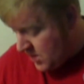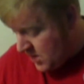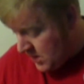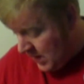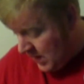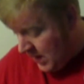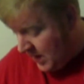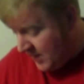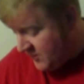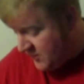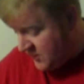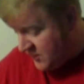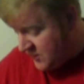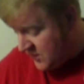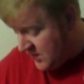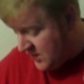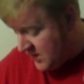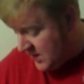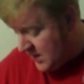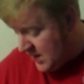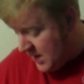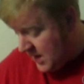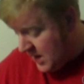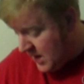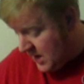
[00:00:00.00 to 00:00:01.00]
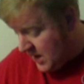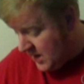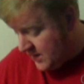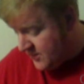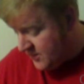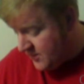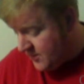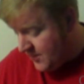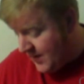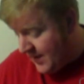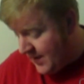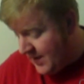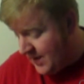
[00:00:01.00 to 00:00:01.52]
Obviously,
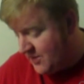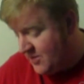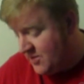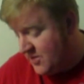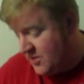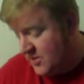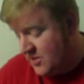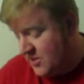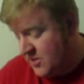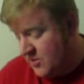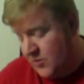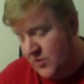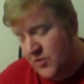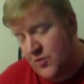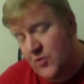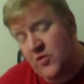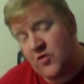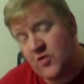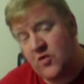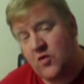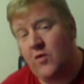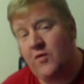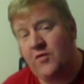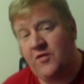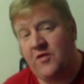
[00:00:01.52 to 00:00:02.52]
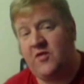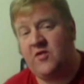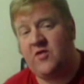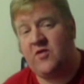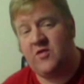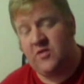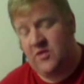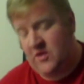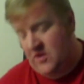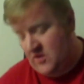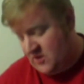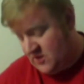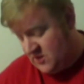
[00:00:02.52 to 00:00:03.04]
what's cool
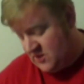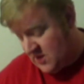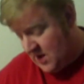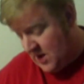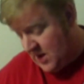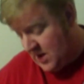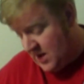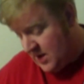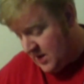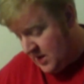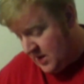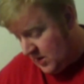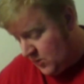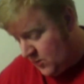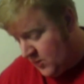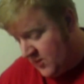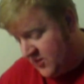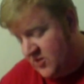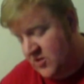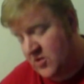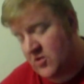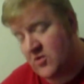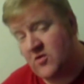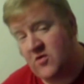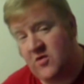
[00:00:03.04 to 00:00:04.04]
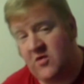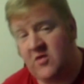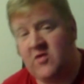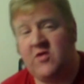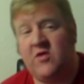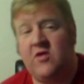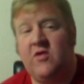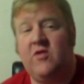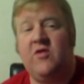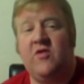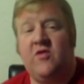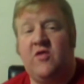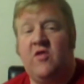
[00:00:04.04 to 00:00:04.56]
with these Inquisitors, this
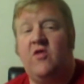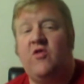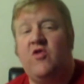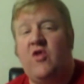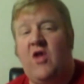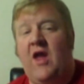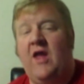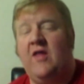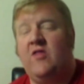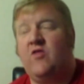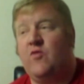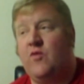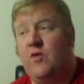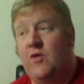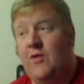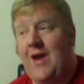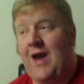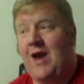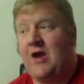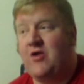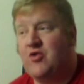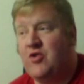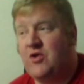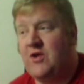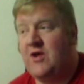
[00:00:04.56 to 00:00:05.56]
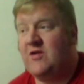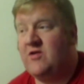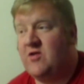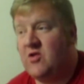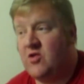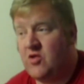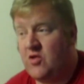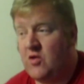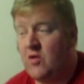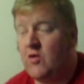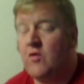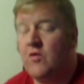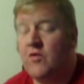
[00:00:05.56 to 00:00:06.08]
is the chance where you actually get to
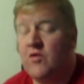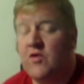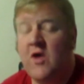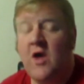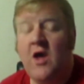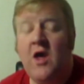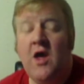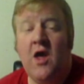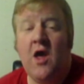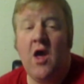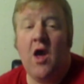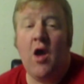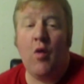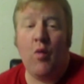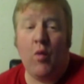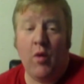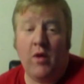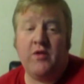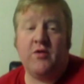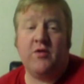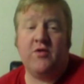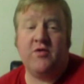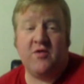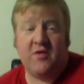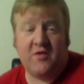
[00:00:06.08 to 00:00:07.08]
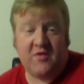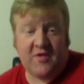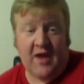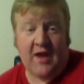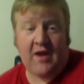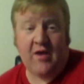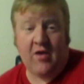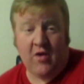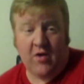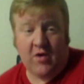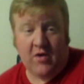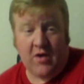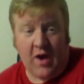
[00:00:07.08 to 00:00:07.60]
choose whether it's a
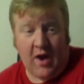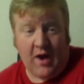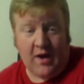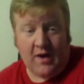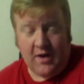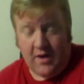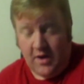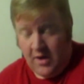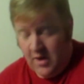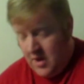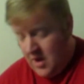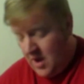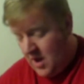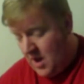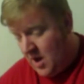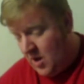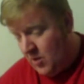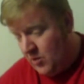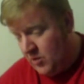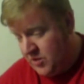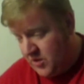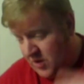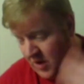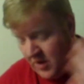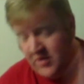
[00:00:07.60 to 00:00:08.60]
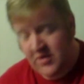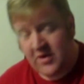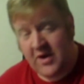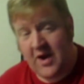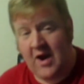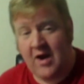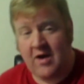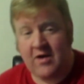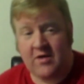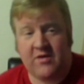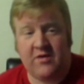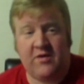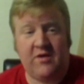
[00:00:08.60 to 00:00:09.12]
psyker or not. With the other
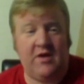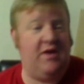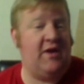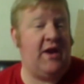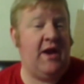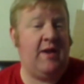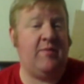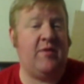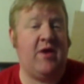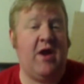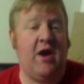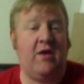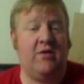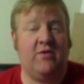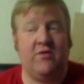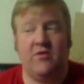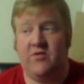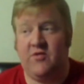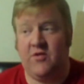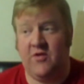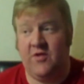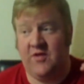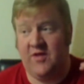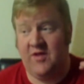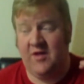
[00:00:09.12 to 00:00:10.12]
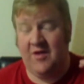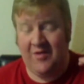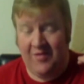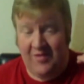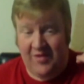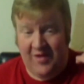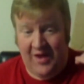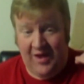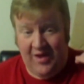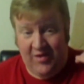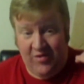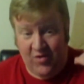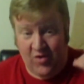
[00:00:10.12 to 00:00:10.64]
named characters, they
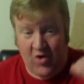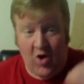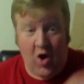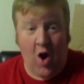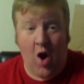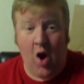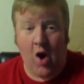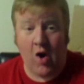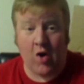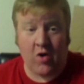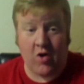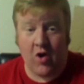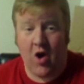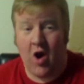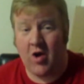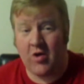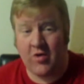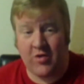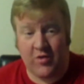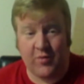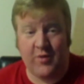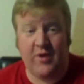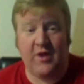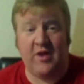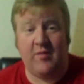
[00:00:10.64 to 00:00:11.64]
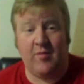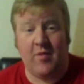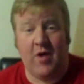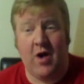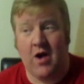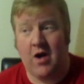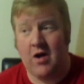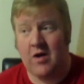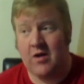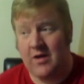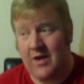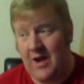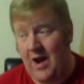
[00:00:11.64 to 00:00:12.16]
either are or aren't. 3 of them
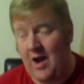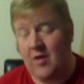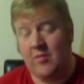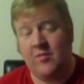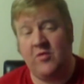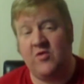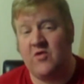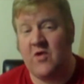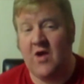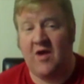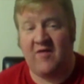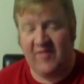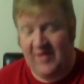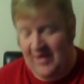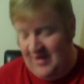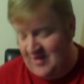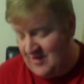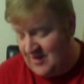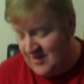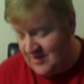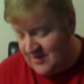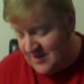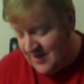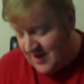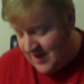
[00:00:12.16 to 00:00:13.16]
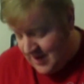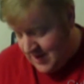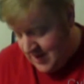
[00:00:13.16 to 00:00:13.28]
are. Karamazov isn't.